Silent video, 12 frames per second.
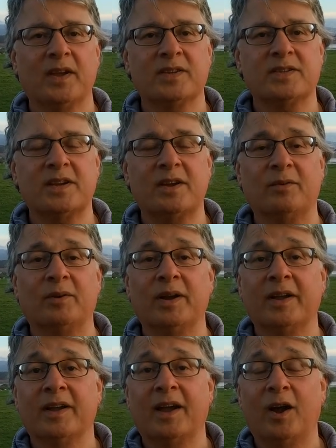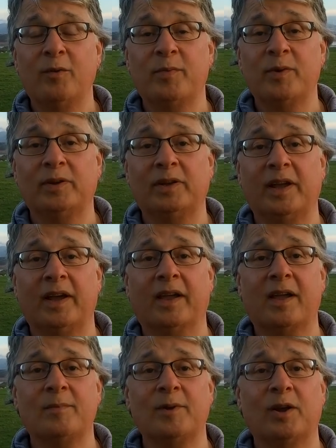So, hope you'll
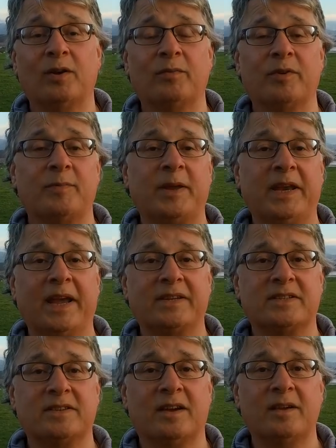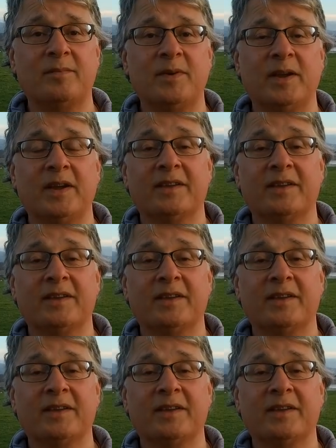come along with me next time.